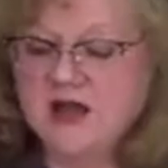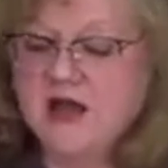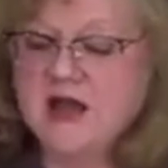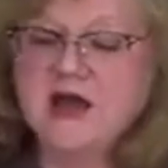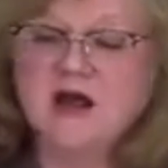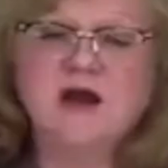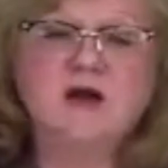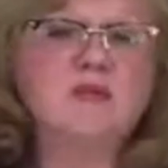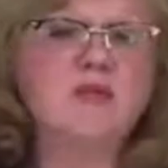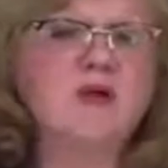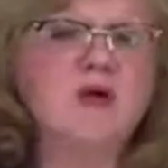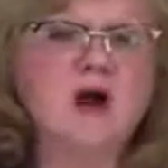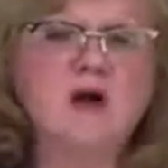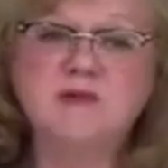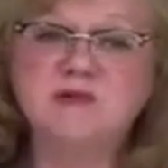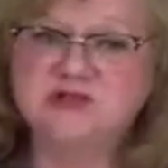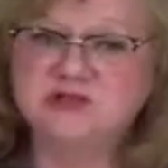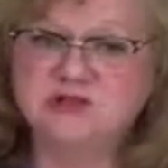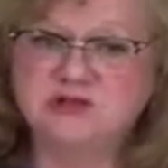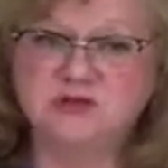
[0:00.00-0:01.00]
And I
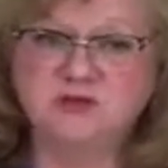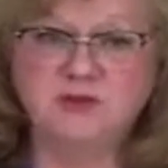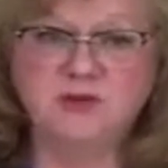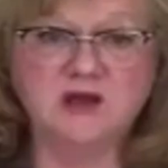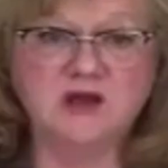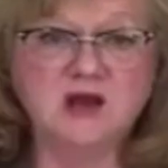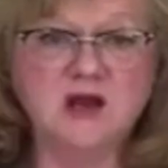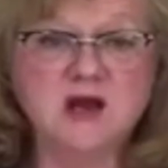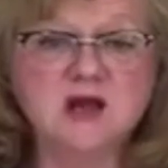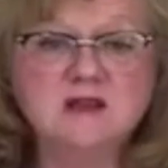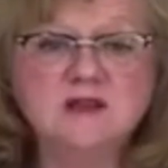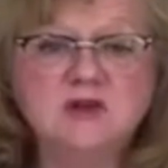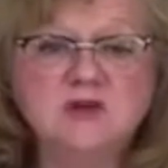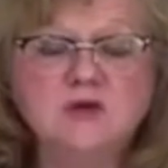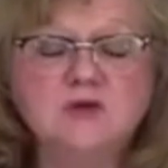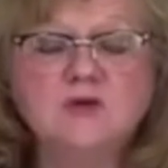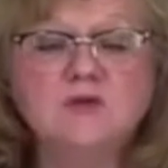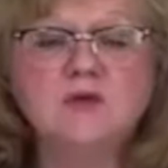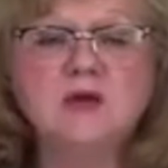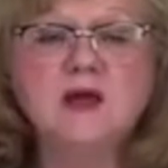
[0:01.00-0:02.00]
promise you, because
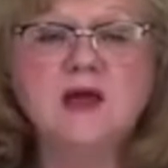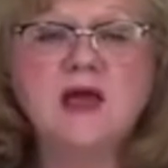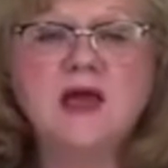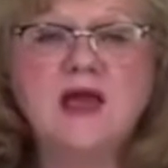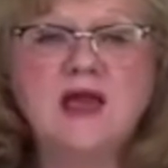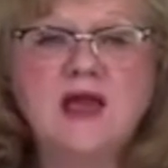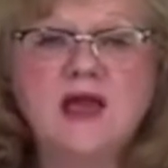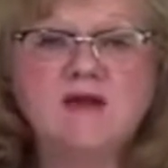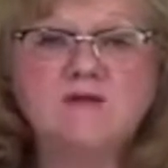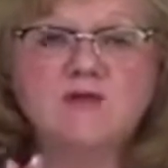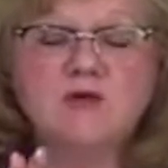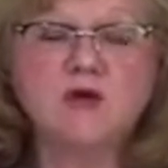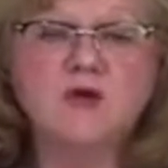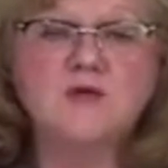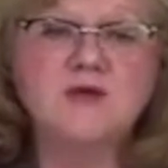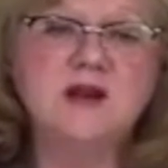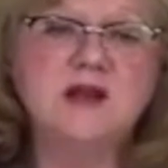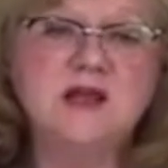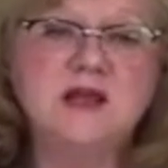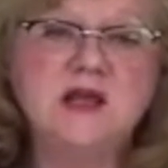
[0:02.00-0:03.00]
you have
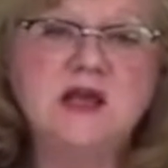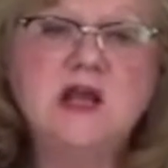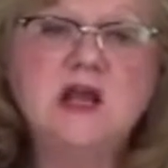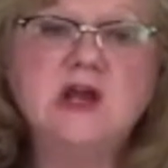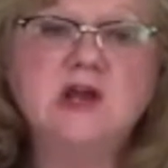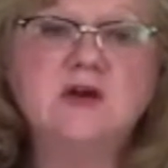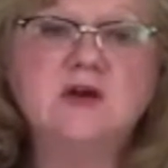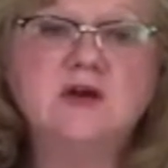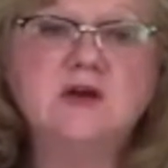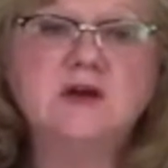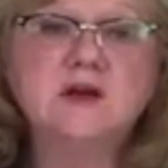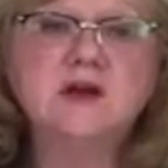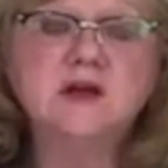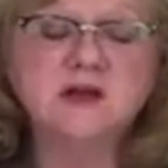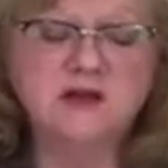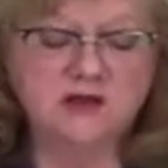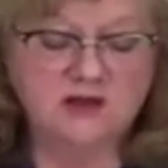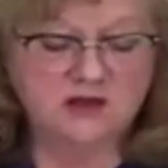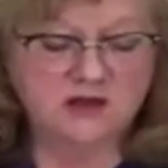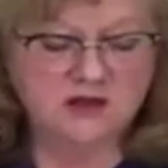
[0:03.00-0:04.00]
already
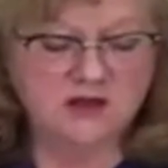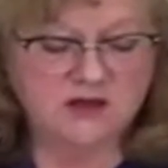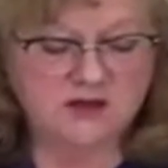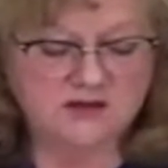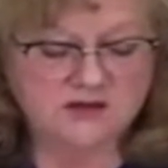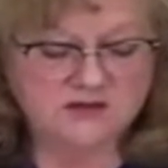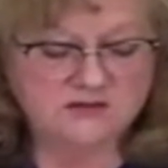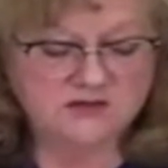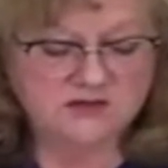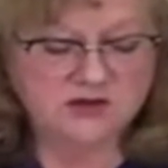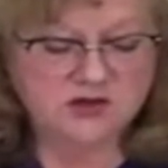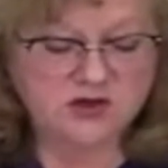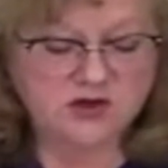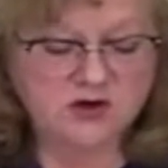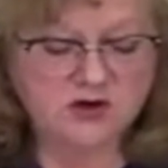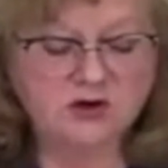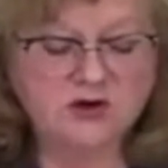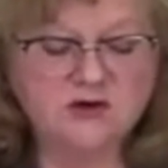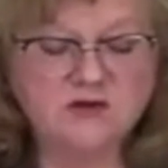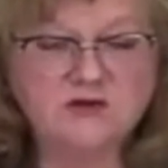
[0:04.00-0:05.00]

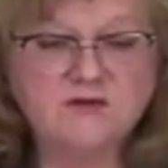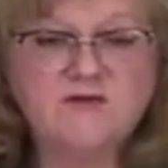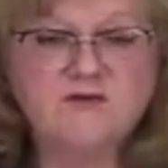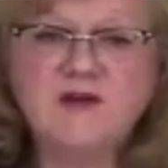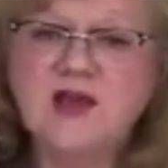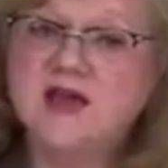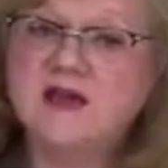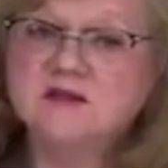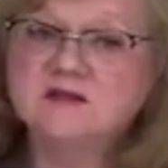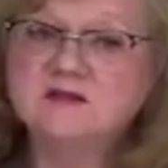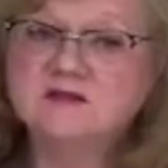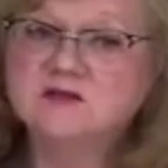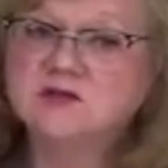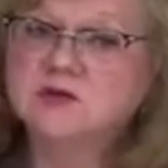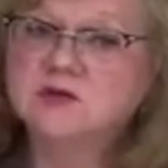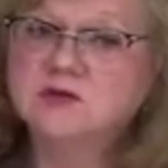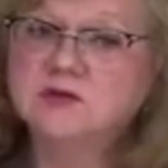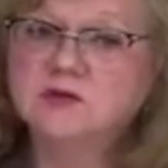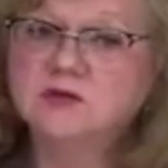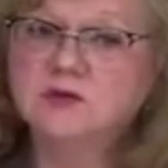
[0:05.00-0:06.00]
secured the face
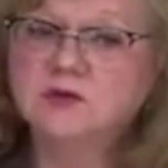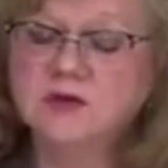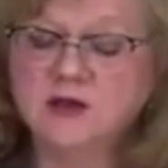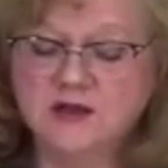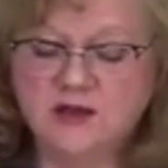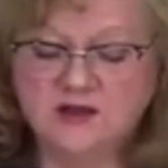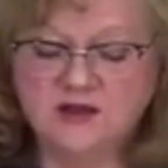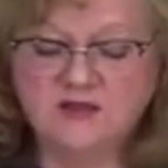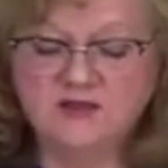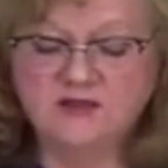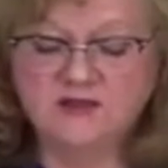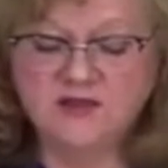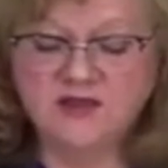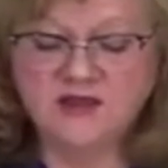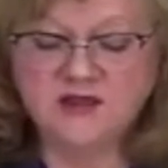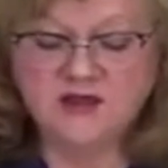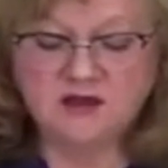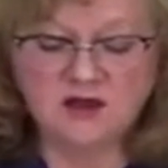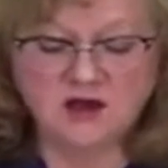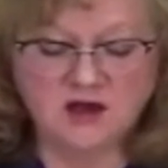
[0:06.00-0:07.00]
to
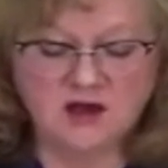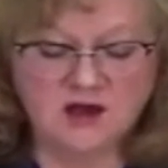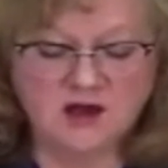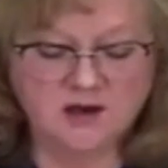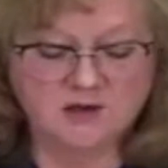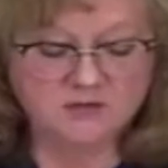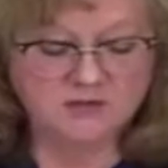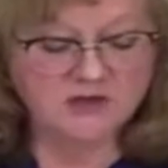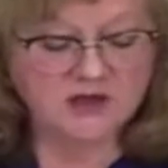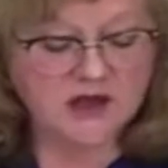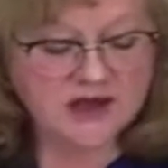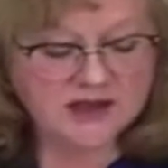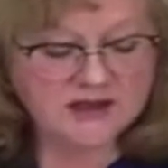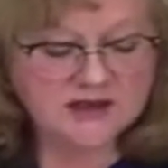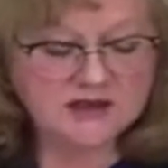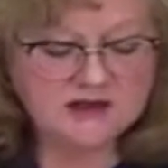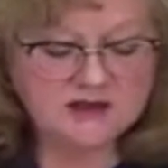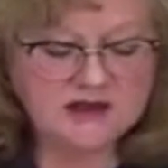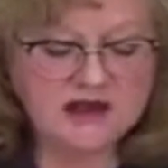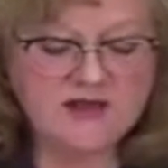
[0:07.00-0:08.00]
the lining,